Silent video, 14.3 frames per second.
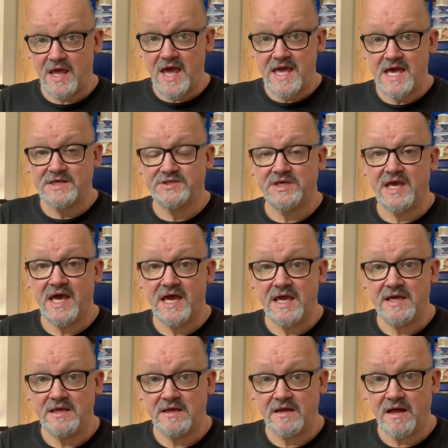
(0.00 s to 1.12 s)
ASK
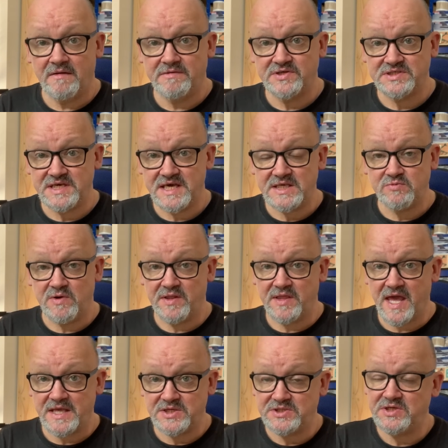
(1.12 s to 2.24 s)
seat with
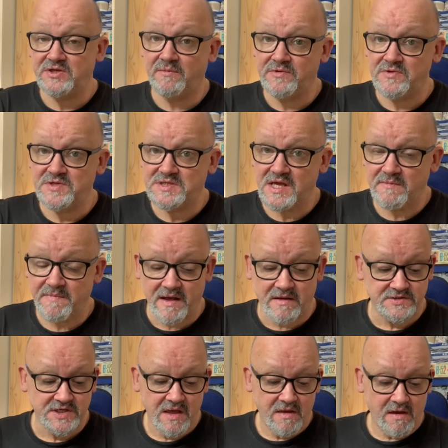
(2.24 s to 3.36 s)
HGW seat
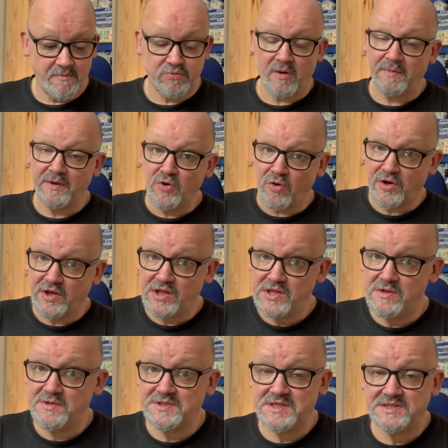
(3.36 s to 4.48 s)
belts. I'm probably not going to
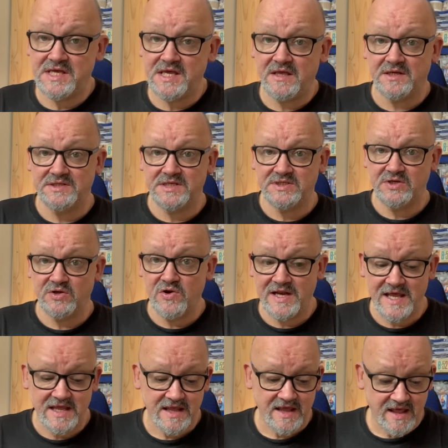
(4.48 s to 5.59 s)
use the seat because it's
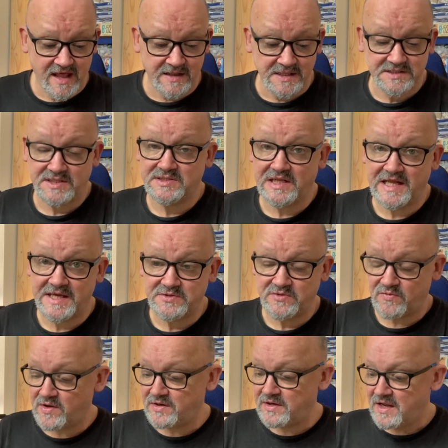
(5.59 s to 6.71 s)
early and this is the later
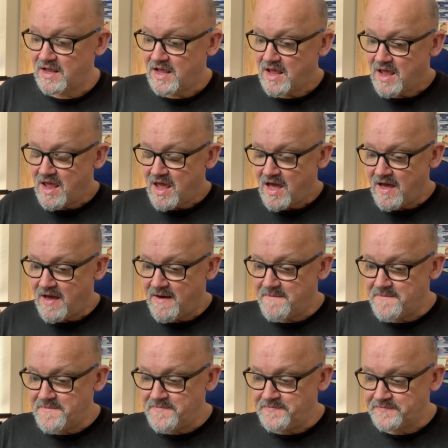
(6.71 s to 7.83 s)
one.
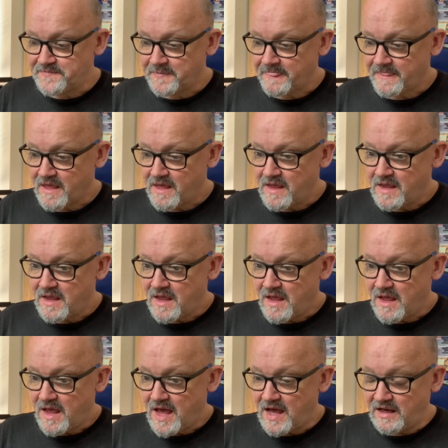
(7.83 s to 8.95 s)
And
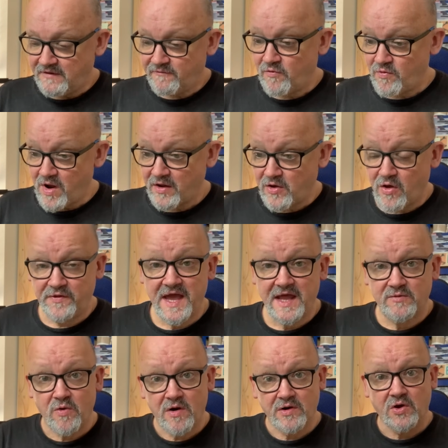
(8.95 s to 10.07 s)
I've got the
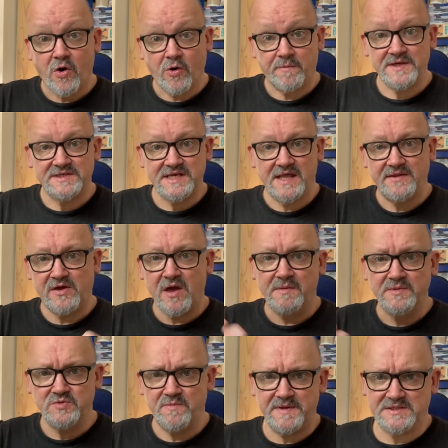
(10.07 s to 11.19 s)
Eduard cockpit set that
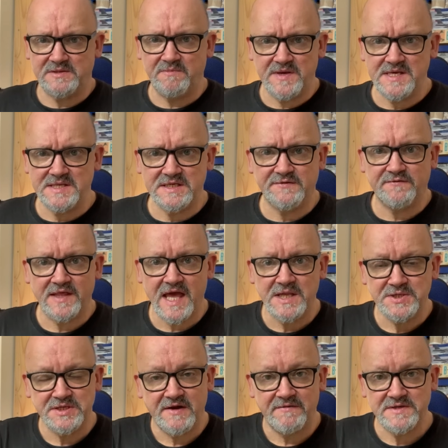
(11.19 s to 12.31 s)
comes with bits and pieces for the
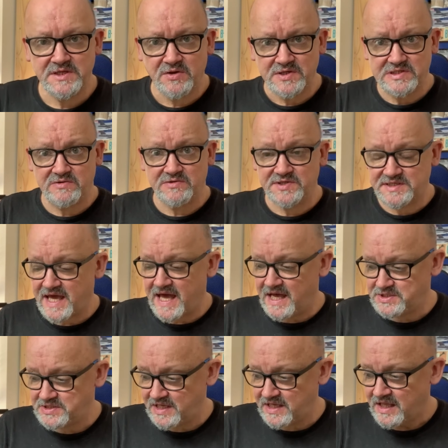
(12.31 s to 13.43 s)
engine. It's a nice little set
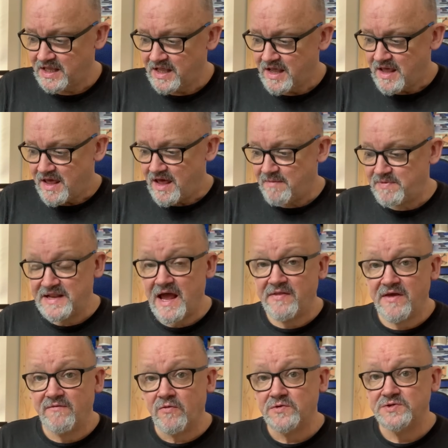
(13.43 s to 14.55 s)
actually. But now
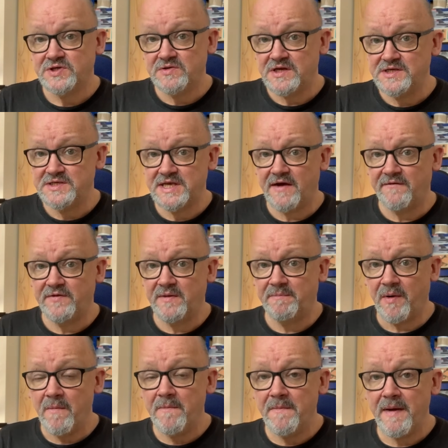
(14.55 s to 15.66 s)
they've also done a set for the
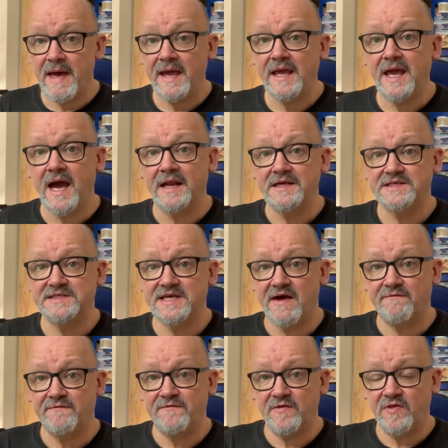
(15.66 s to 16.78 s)
bomb bay and a set
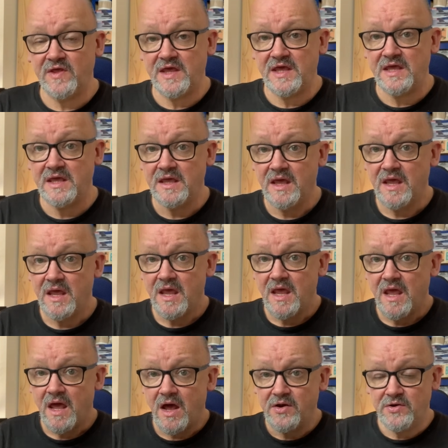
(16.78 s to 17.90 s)
for the
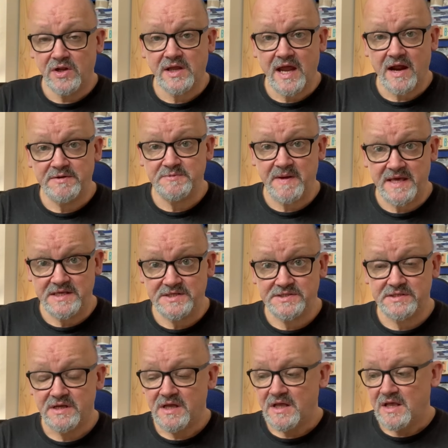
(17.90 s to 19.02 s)
undercarriage
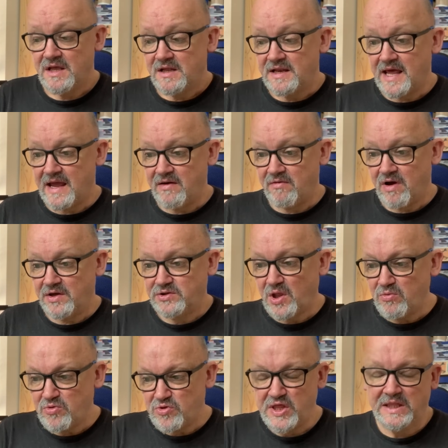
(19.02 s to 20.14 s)
bays. Now, I
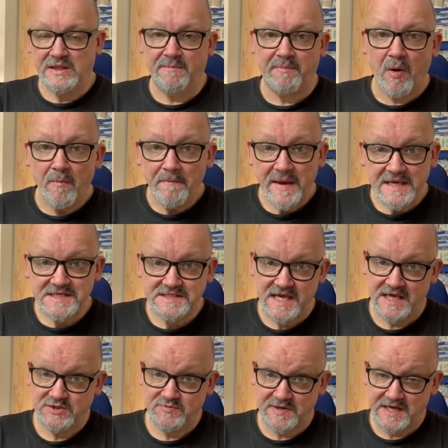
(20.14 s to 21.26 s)
don't think the bomb bay set
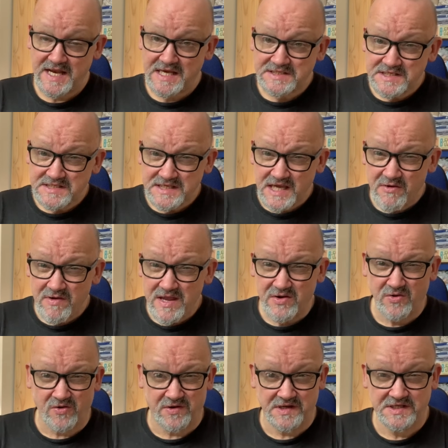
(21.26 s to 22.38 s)
is really necessary. You're
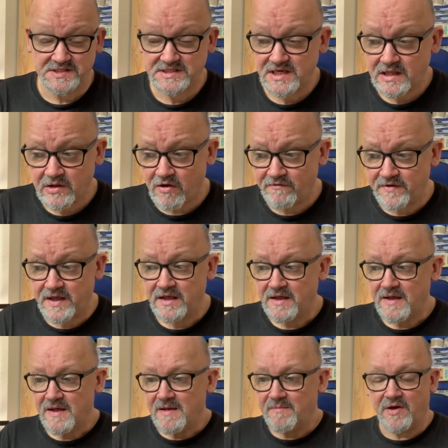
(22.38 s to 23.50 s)
not going to see a lot of it.
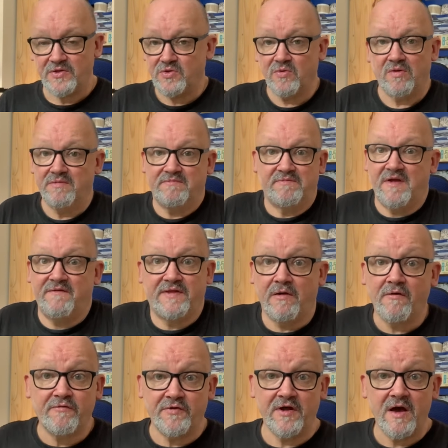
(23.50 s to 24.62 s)
But I thought if they're
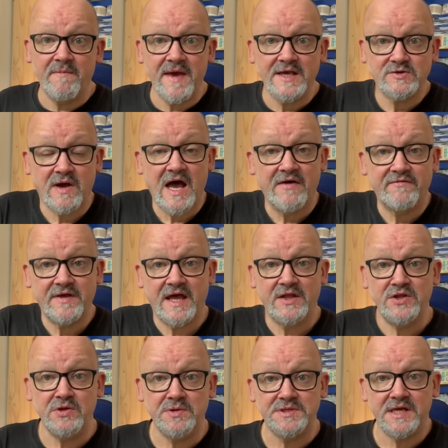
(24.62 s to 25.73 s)
offering it, I may as well have it and
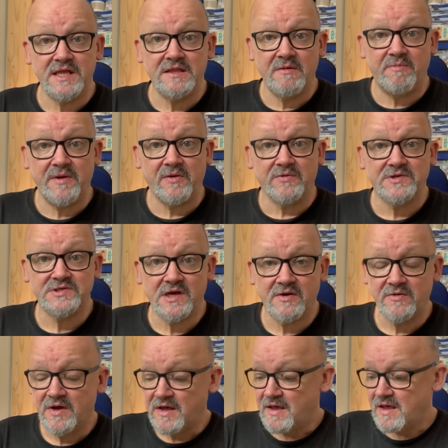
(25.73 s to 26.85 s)
use it in the build.
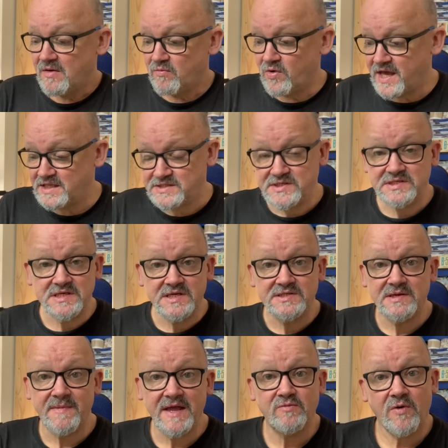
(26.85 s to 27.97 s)
So we'll get to see
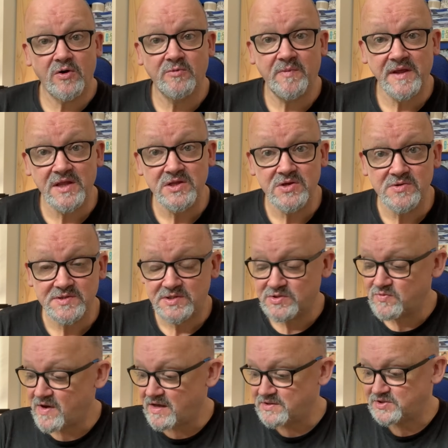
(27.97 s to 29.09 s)
some Eduard being used as
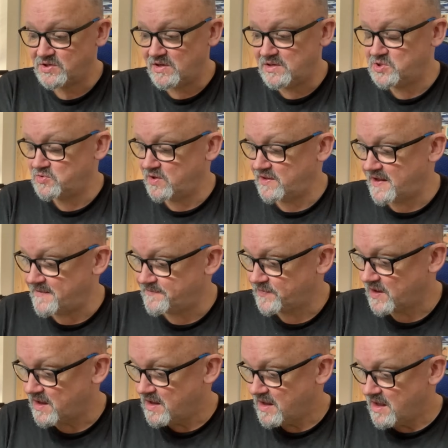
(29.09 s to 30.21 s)
well. So you'll enjoy that.
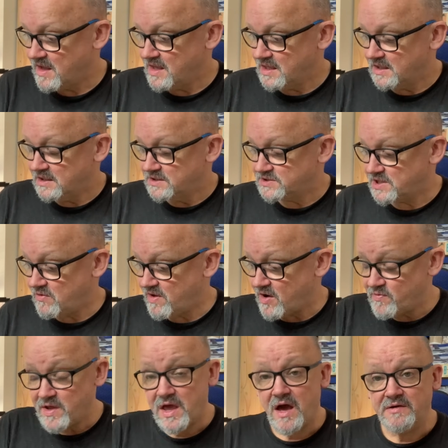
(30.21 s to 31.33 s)
So there
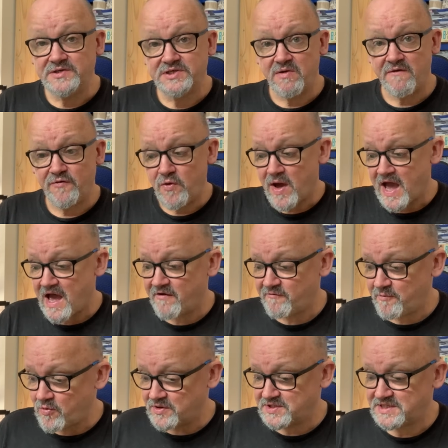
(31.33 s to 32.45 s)
we go. So if you have
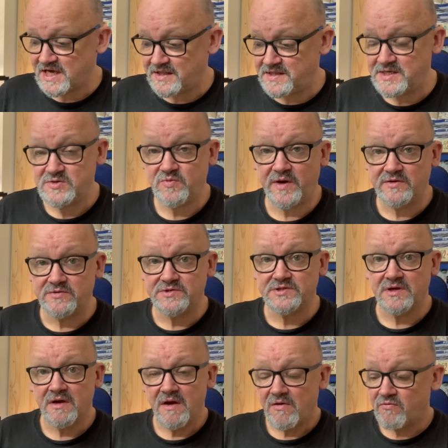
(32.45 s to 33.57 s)
bought a set of these
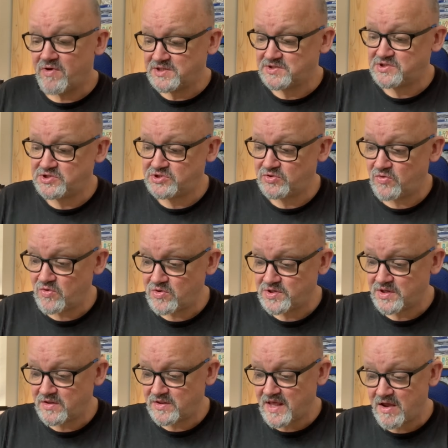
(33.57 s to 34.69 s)
wheels, rest assured
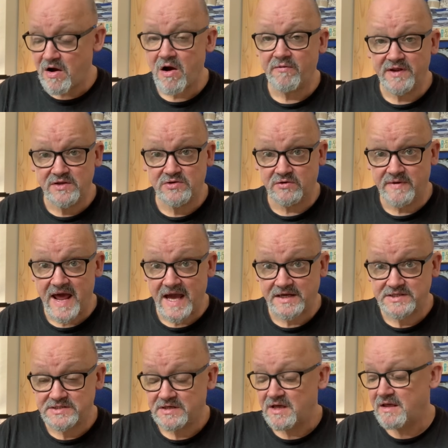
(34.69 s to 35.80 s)
they are
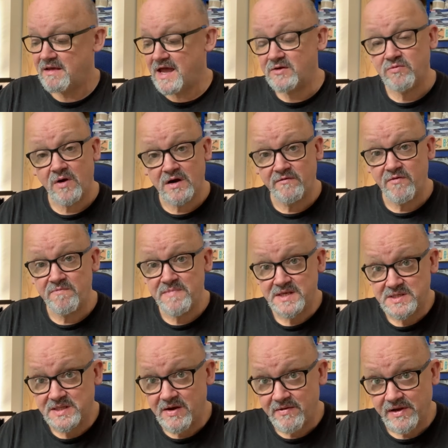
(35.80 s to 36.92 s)
incorrect. Eduard have
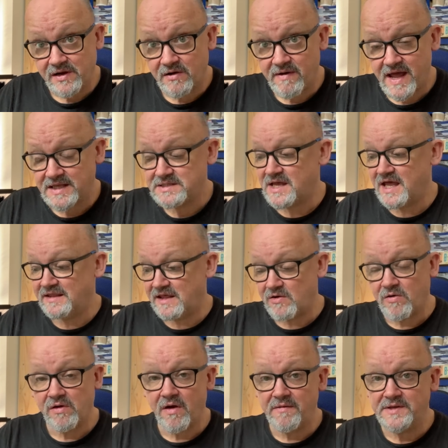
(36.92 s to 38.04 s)
admitted they're incorrect and they
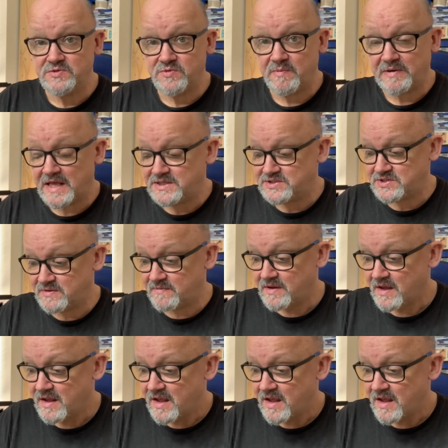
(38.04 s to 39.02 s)
are going to replace them.